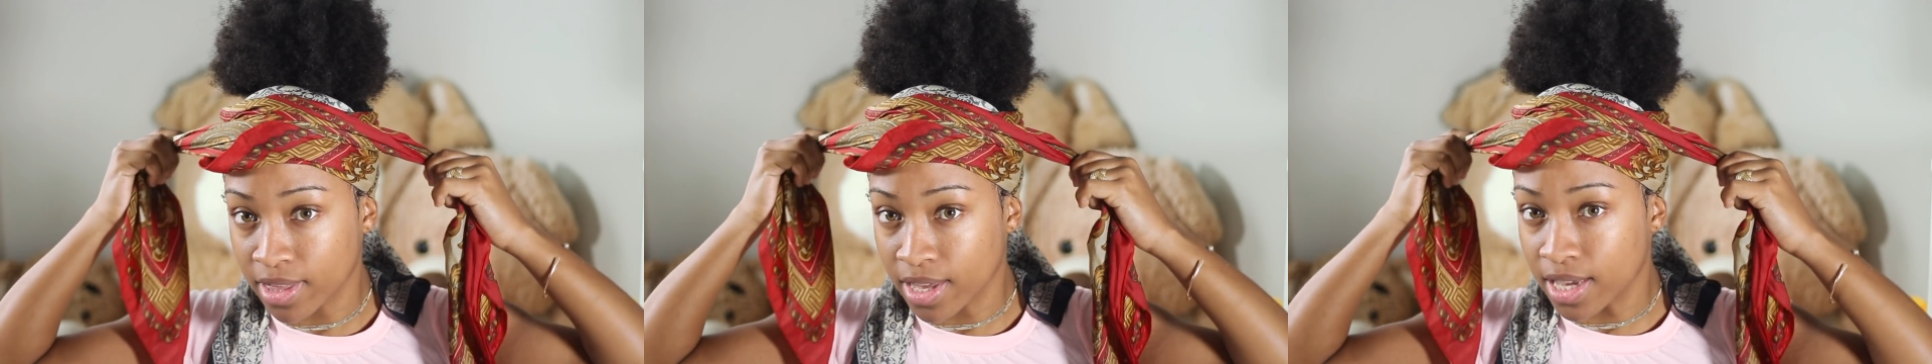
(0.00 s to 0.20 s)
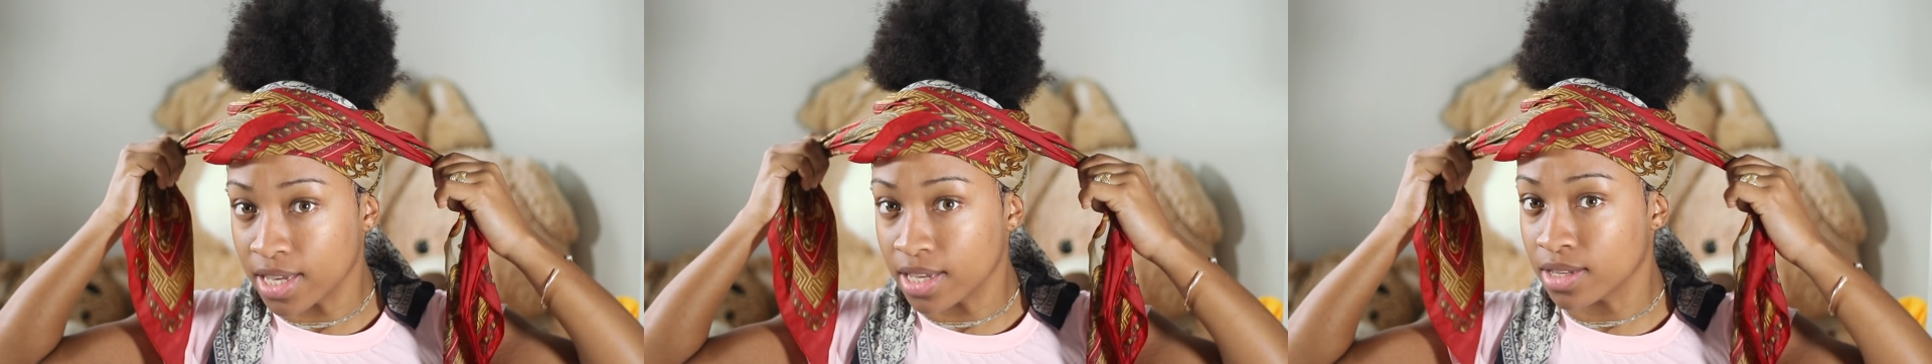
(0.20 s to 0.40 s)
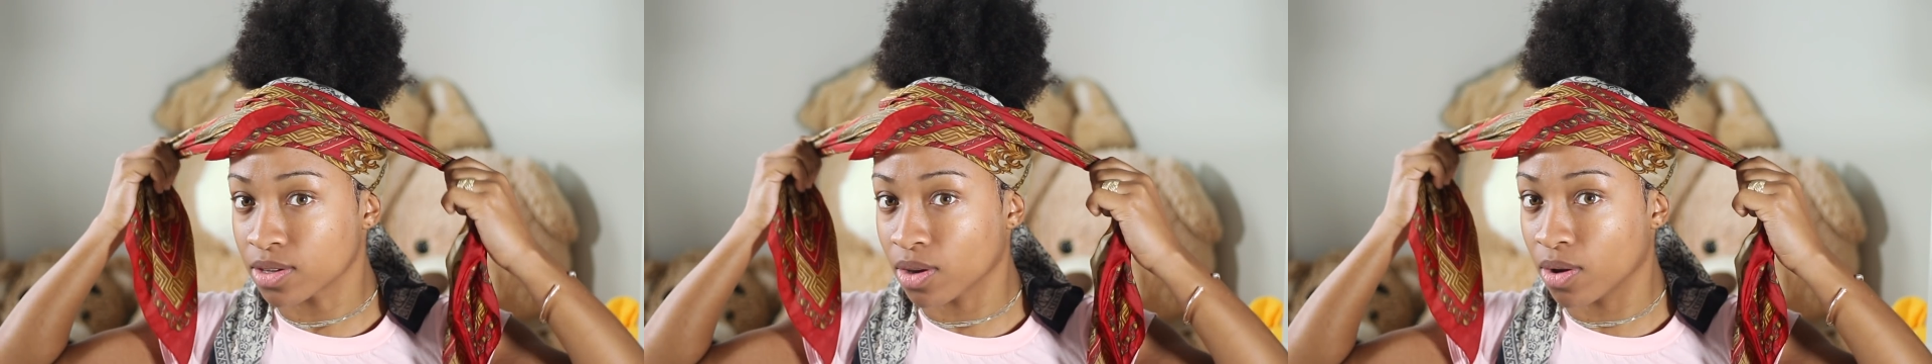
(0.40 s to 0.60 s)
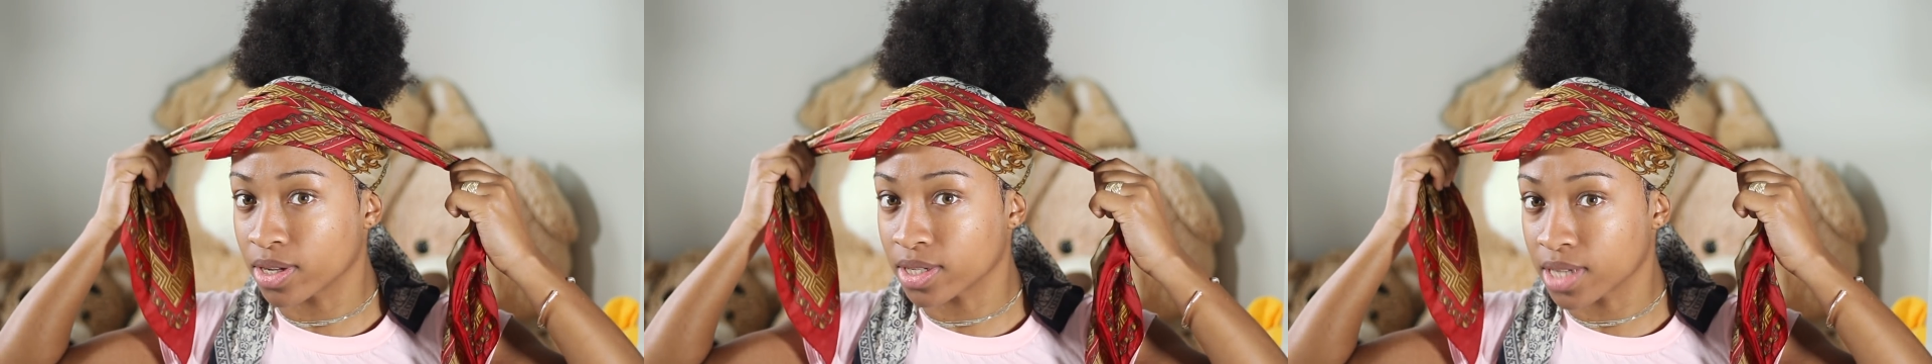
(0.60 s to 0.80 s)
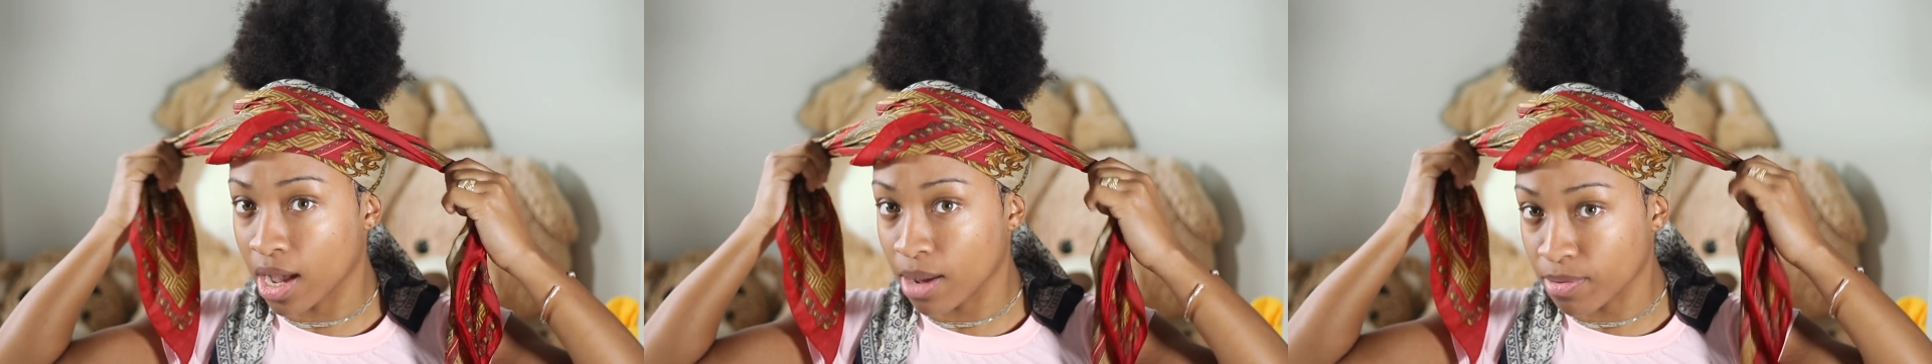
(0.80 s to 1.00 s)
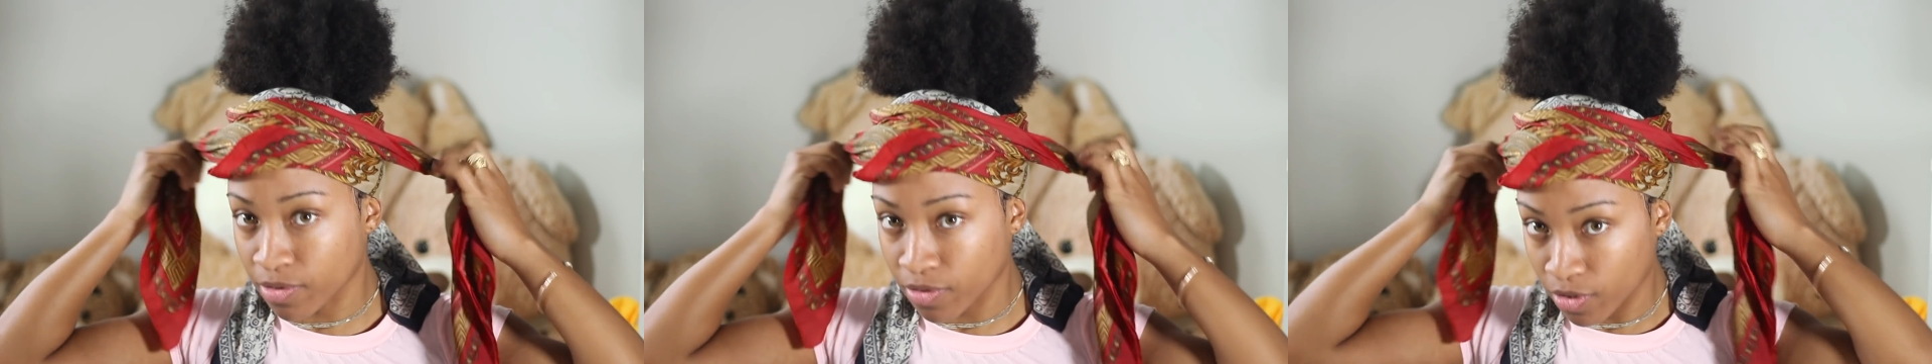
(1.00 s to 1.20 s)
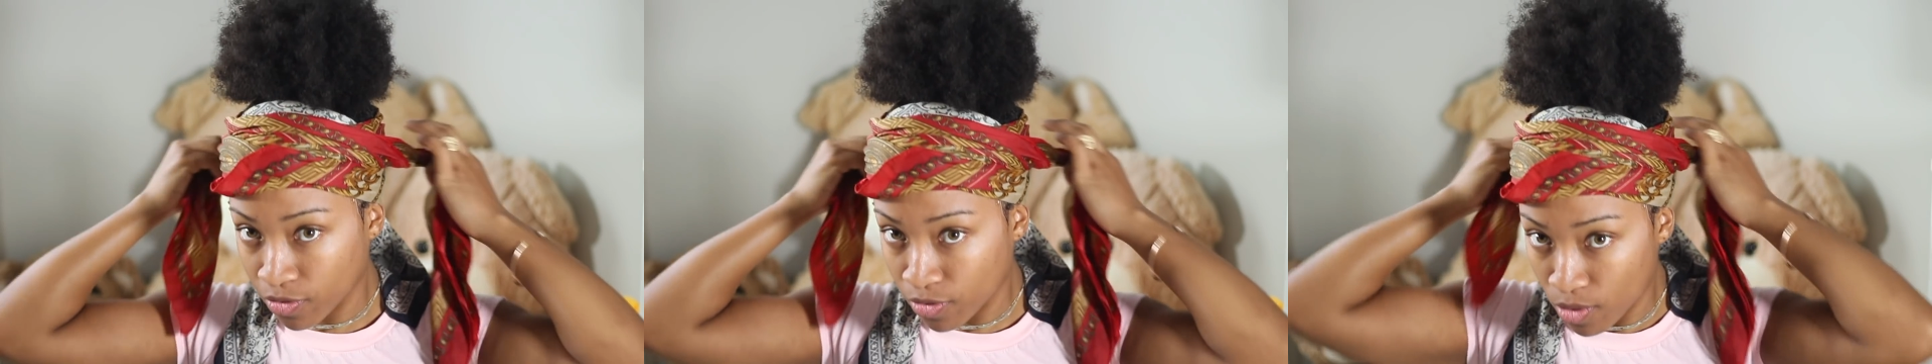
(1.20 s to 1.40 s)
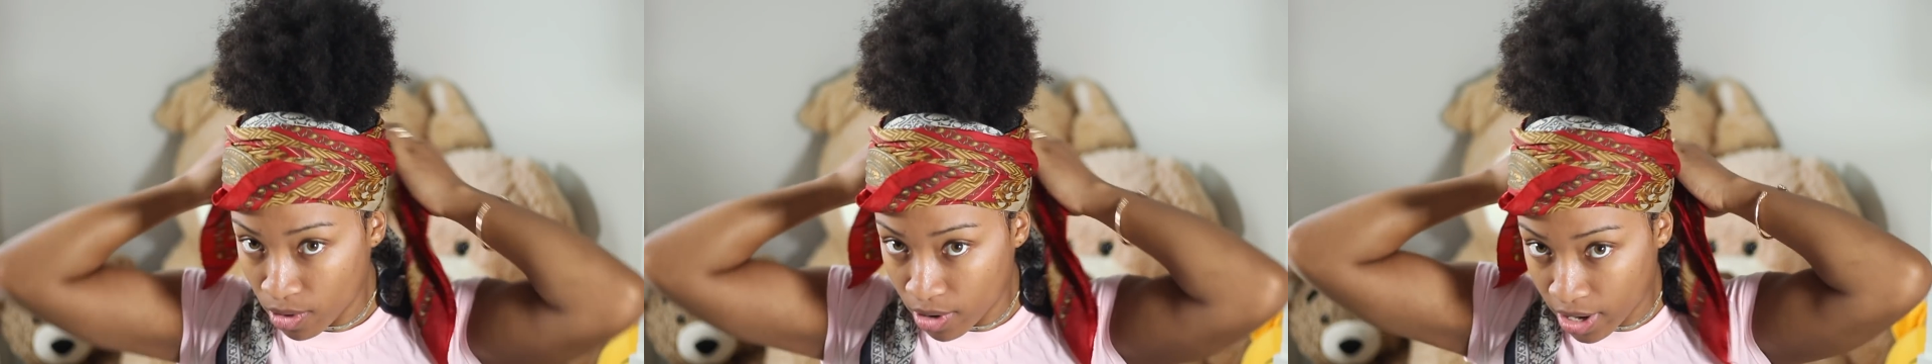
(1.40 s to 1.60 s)
thingies on top of your
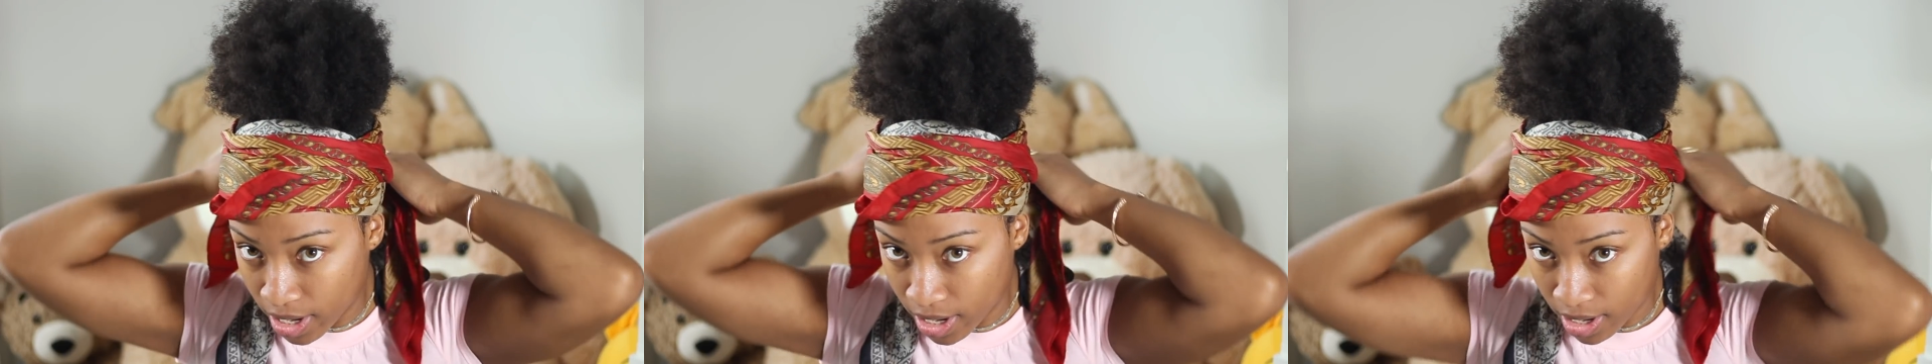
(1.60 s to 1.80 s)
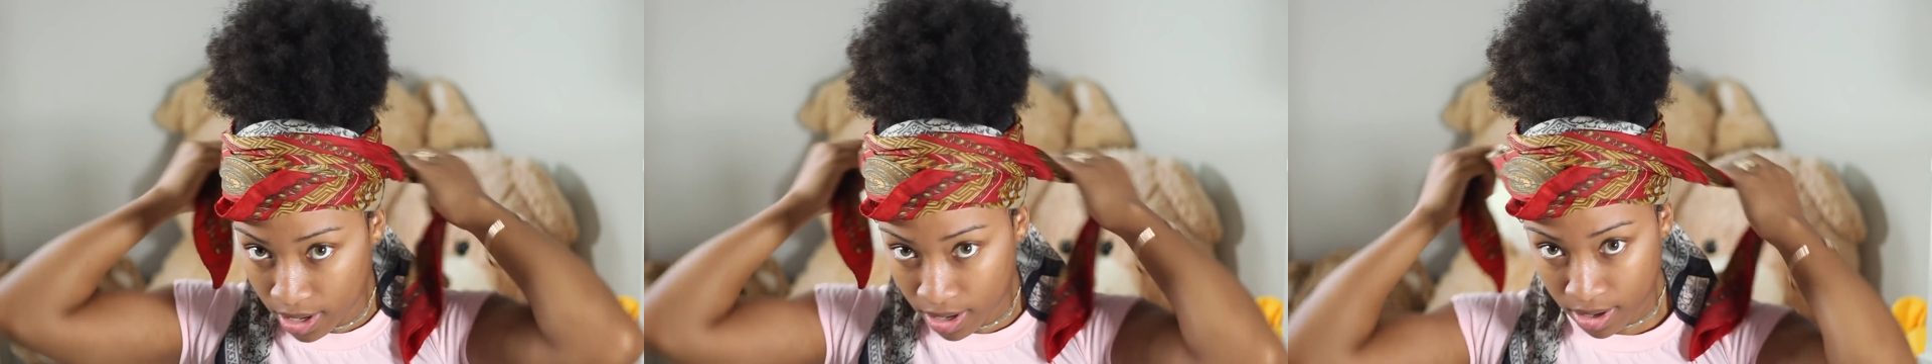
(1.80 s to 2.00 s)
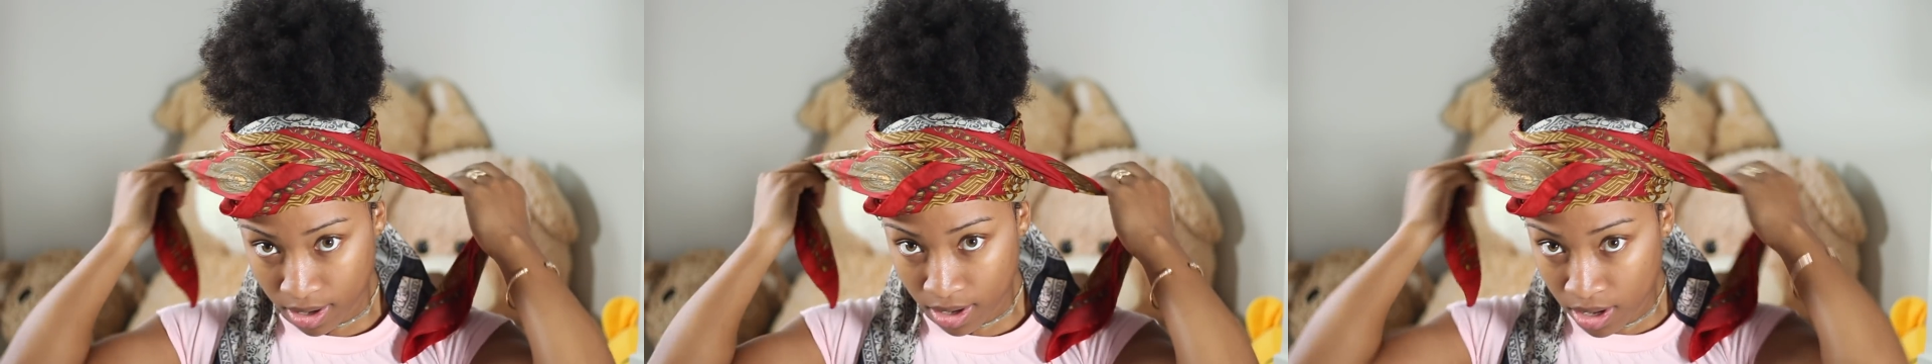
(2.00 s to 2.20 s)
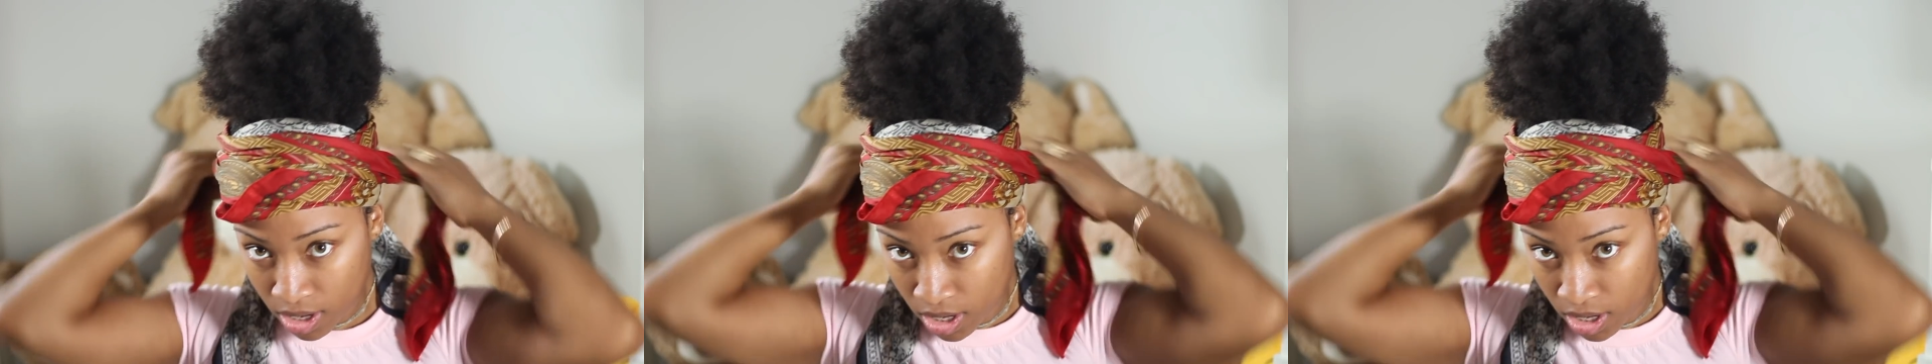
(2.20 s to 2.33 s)
forehead.